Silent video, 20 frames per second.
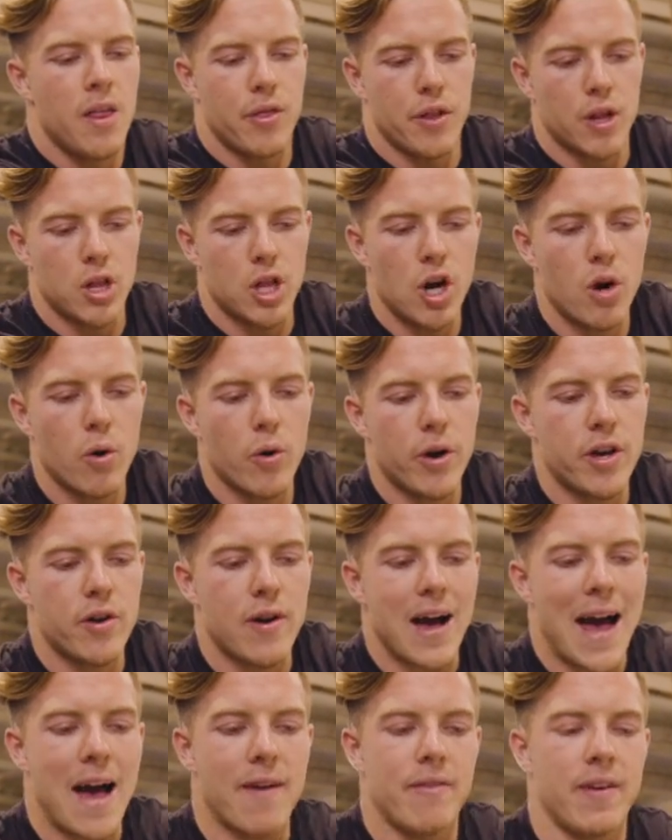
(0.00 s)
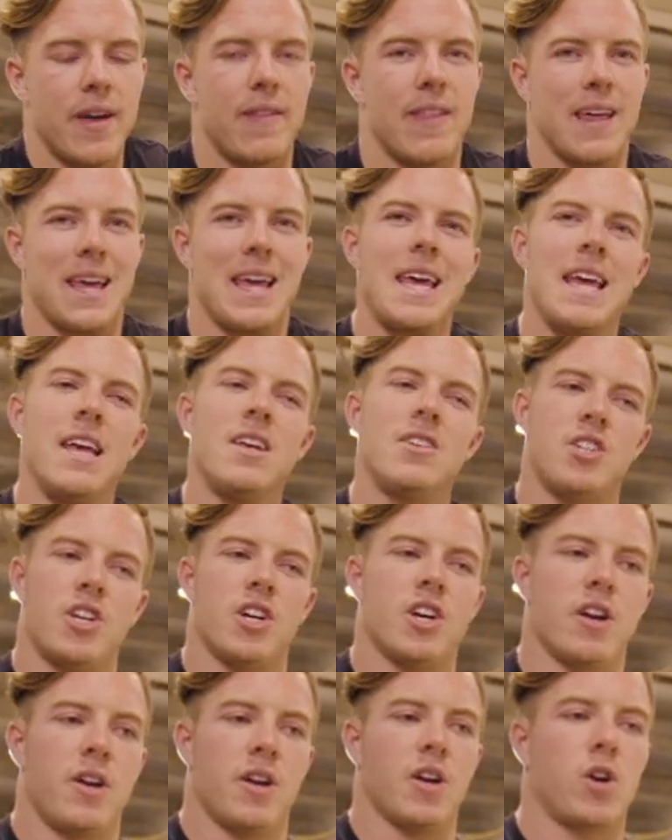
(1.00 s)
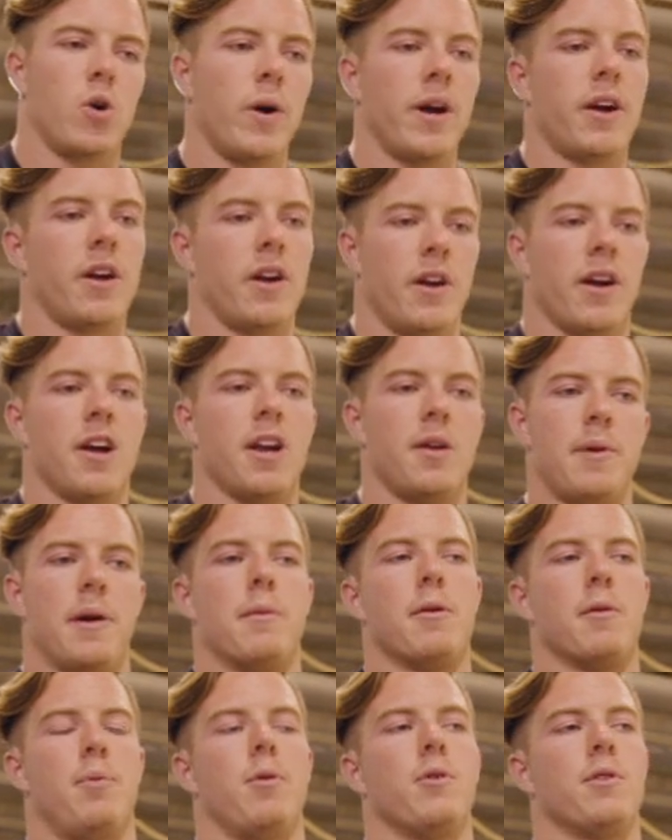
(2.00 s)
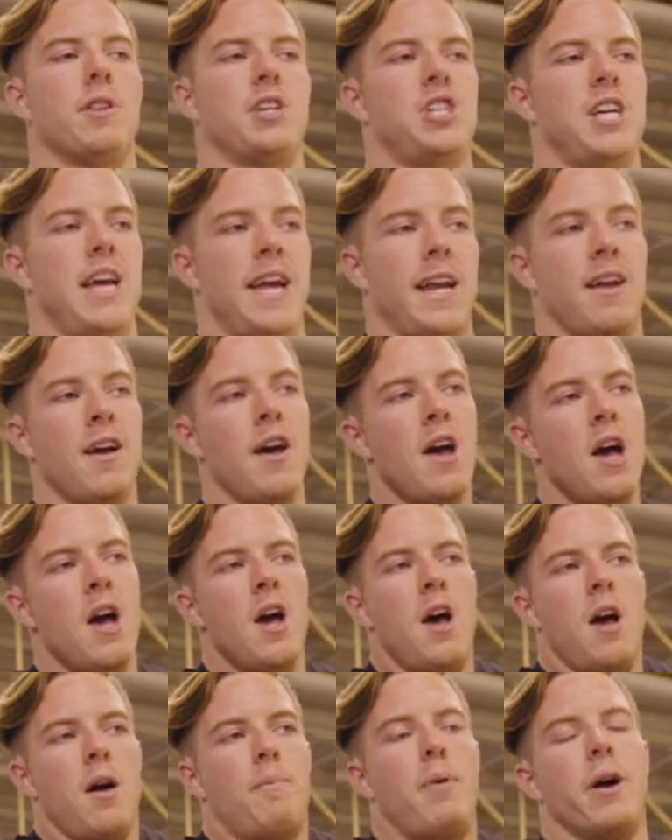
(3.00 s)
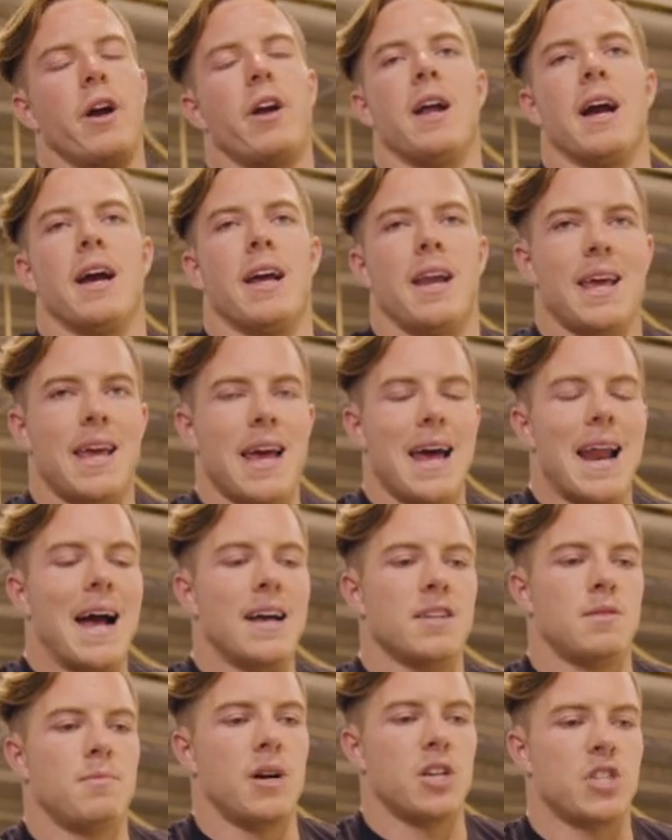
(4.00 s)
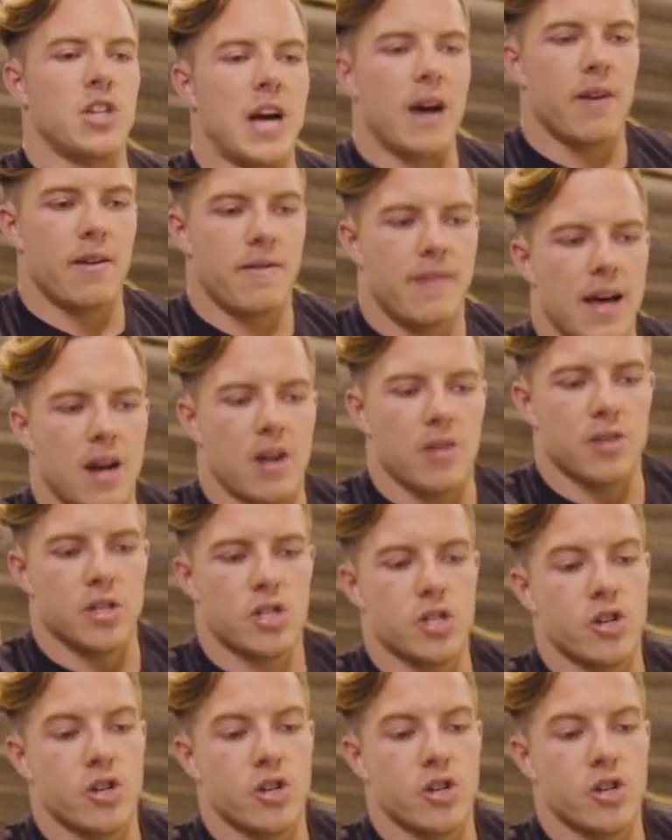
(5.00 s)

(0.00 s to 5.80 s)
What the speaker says: The lower you have it, the easier and quicker you're gonna be able to pull the chain, but you're not gonna get as much out of that on the